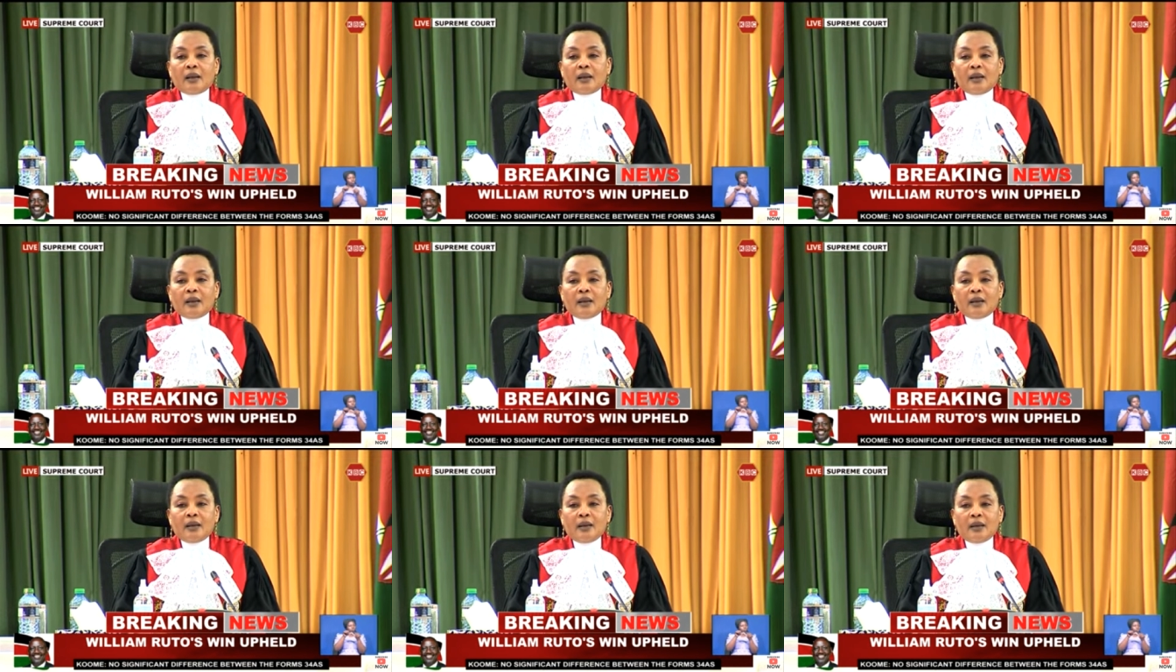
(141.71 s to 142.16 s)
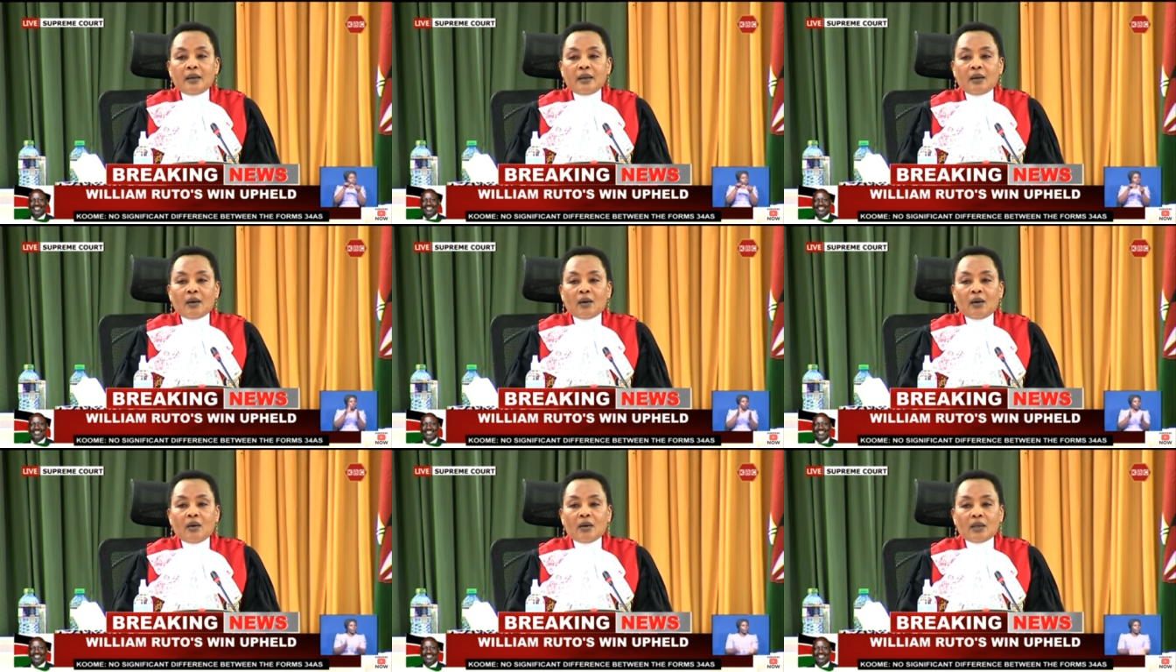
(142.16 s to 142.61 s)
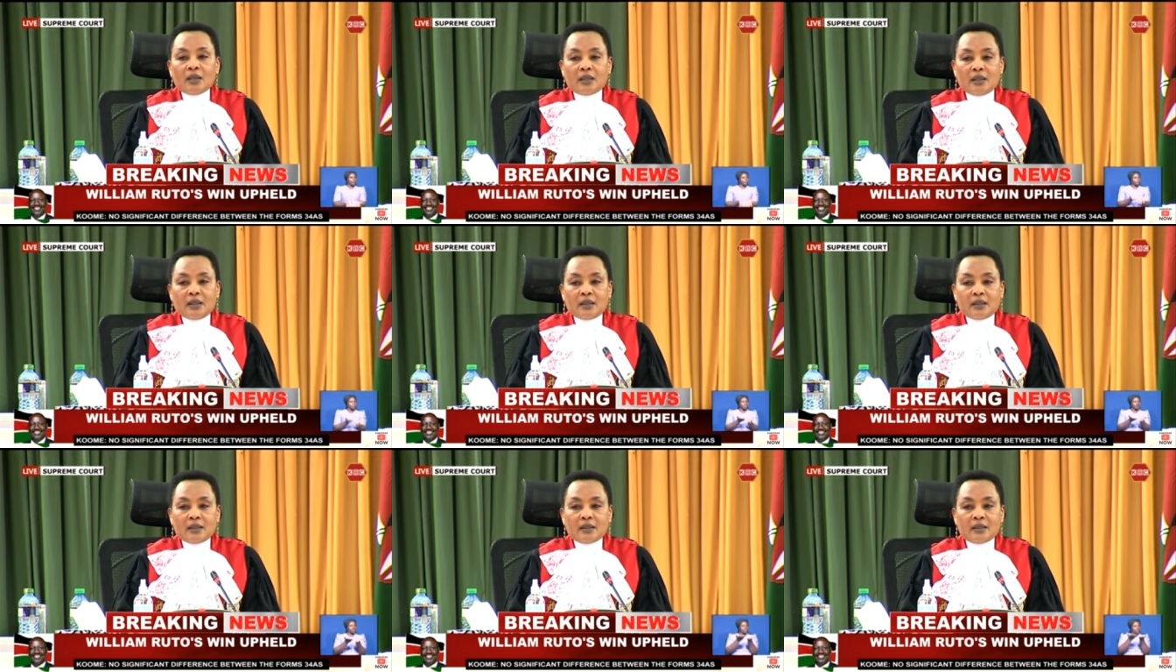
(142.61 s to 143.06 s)
In any
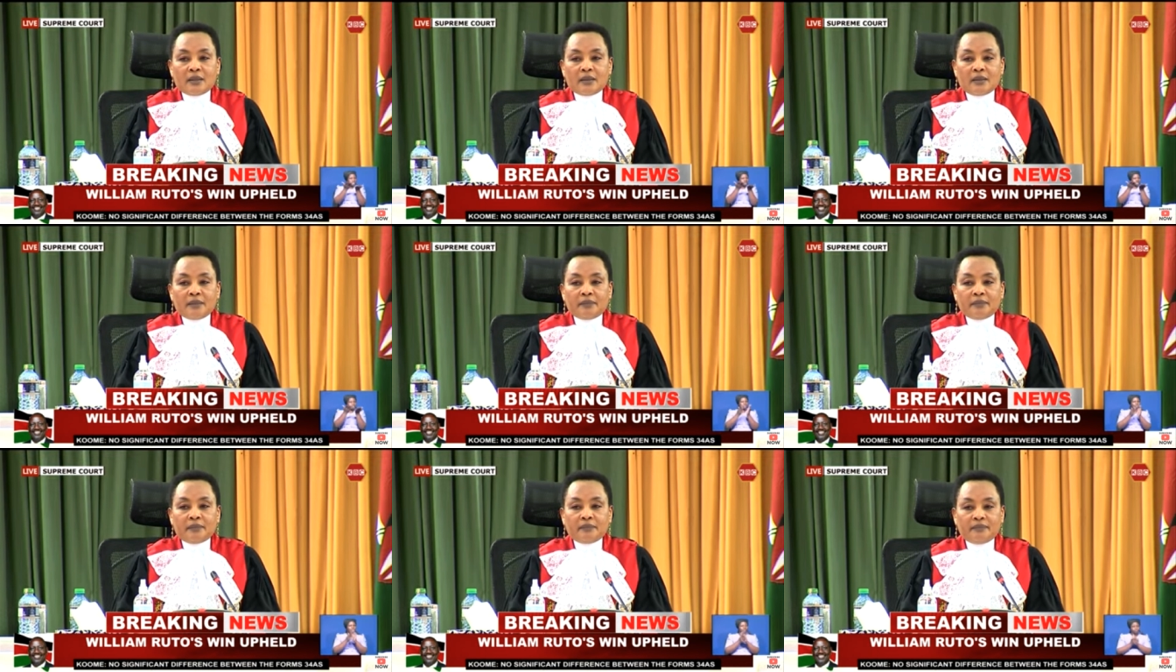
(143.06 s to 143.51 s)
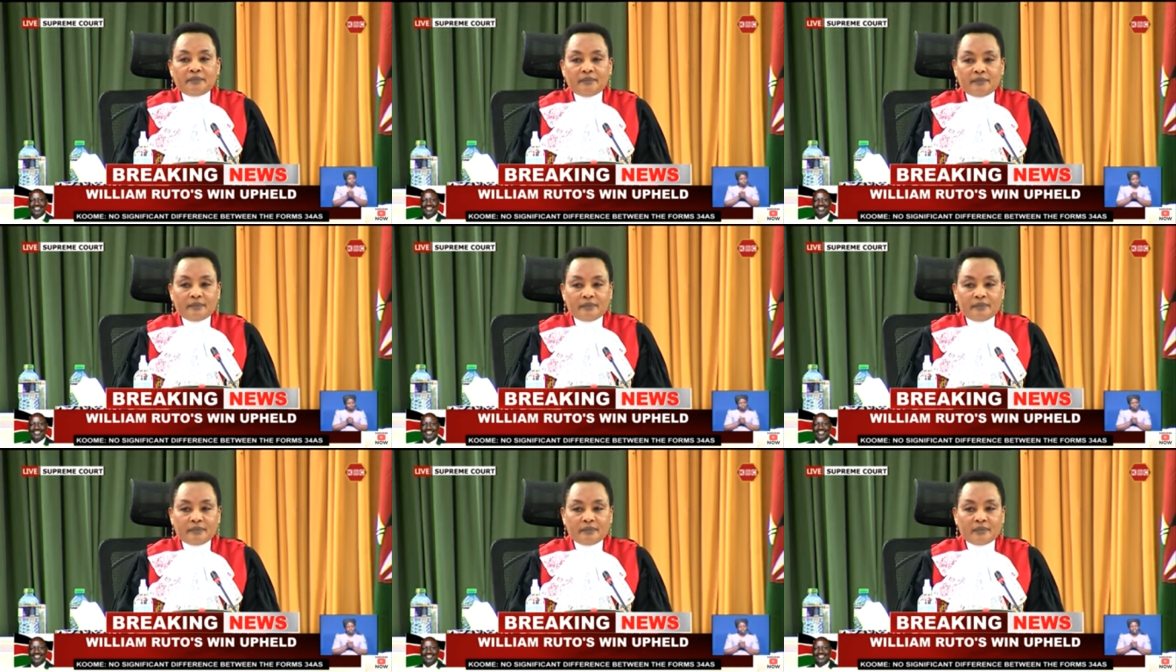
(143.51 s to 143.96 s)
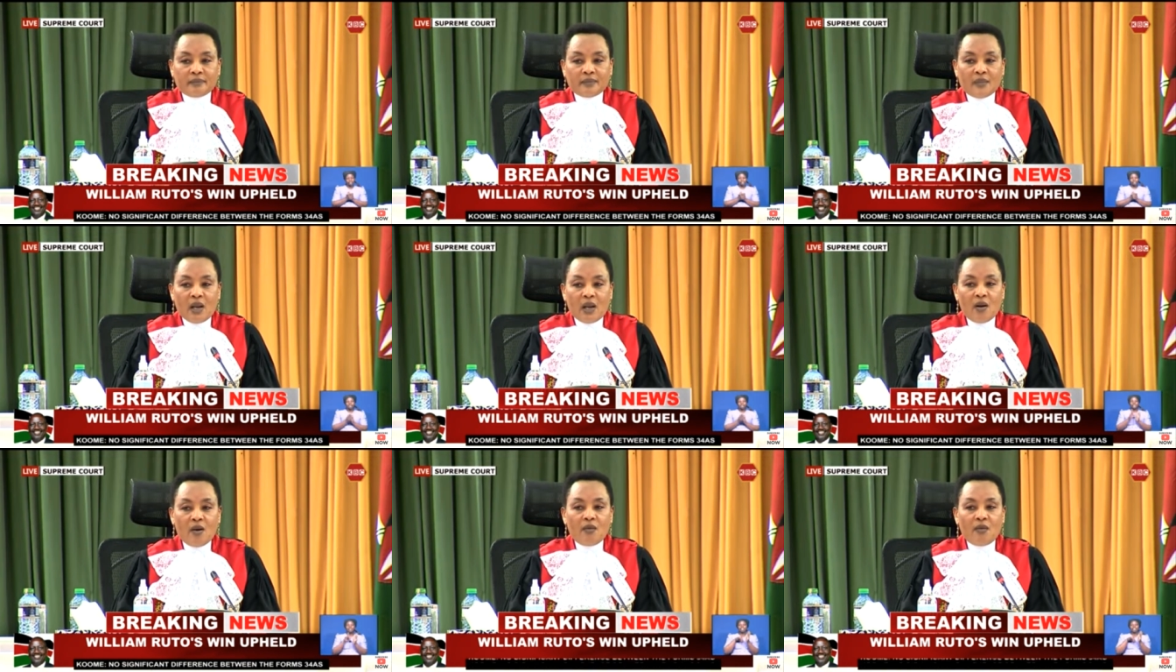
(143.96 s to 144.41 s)
contest,
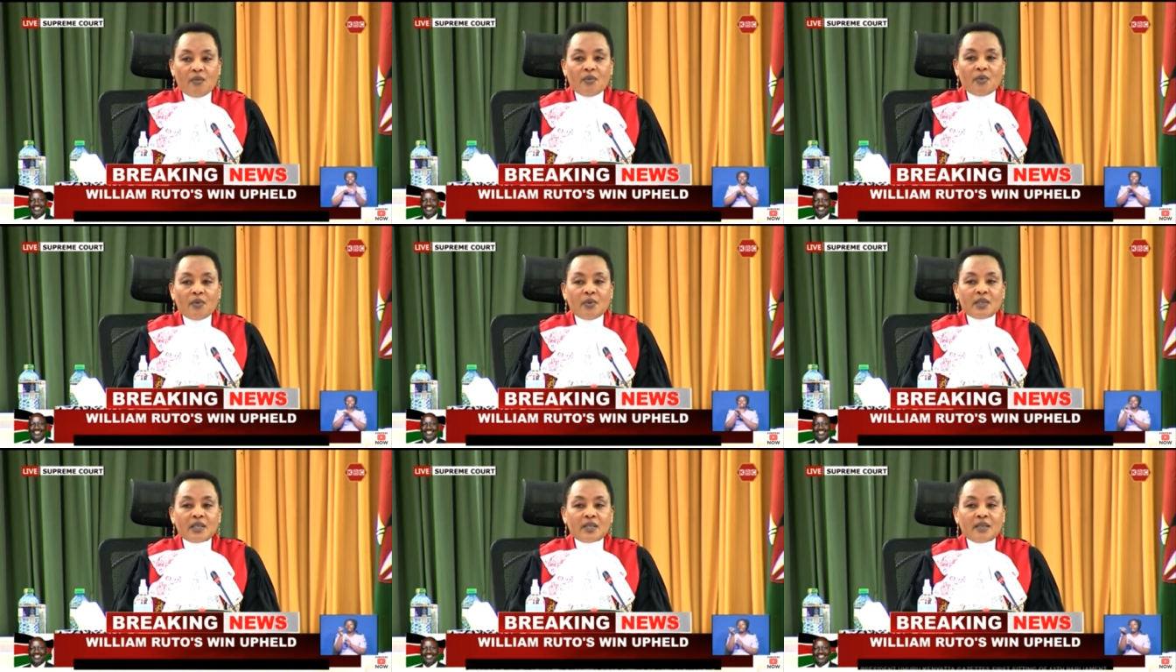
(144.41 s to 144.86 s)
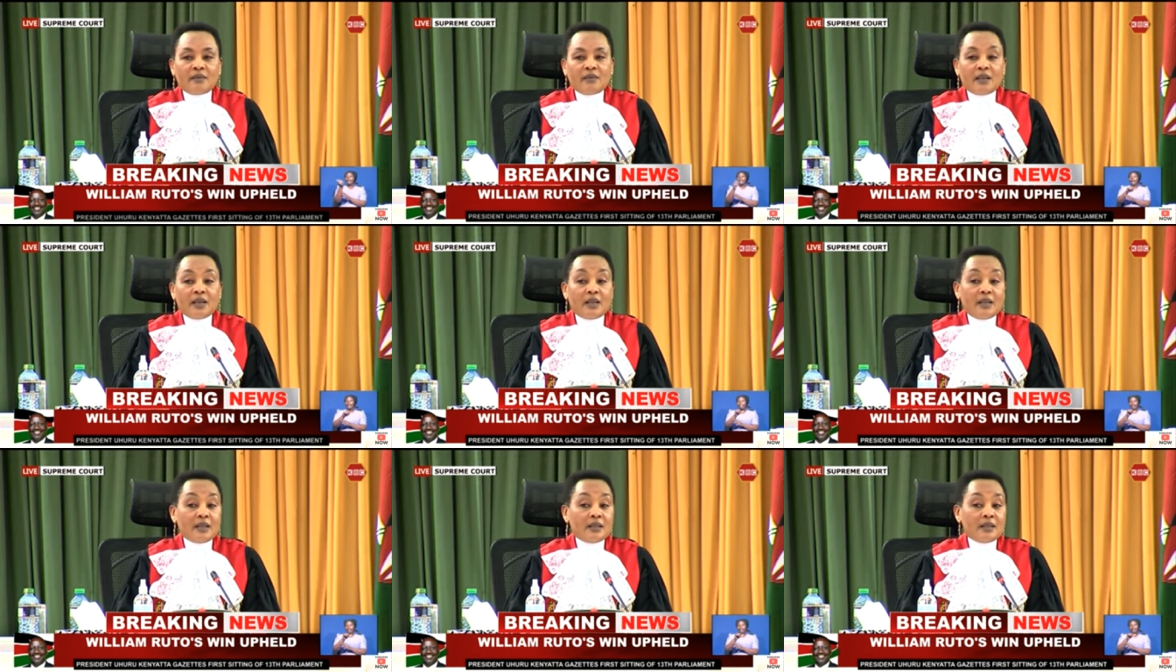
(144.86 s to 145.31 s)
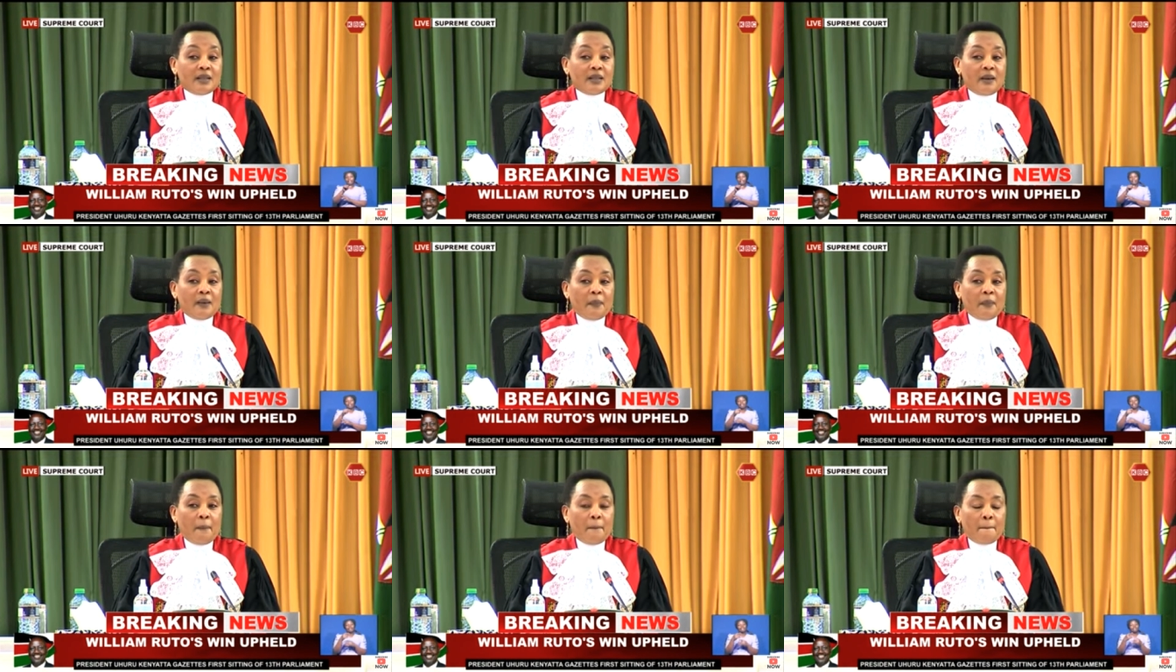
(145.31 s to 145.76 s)
of whatever
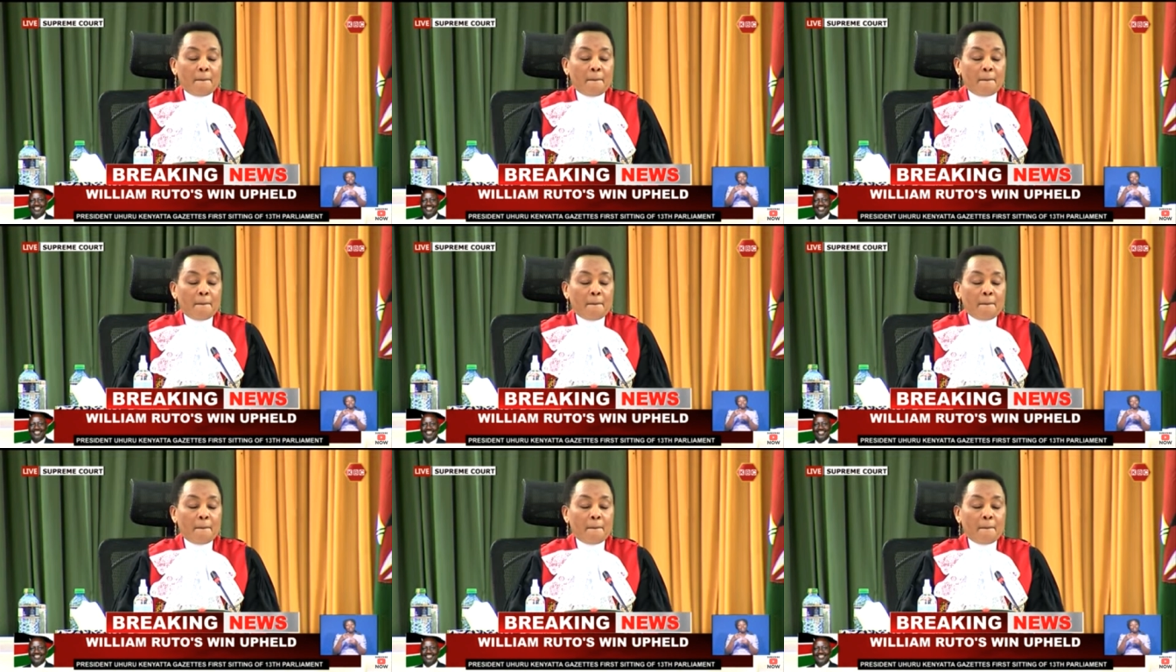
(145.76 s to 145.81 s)
nature.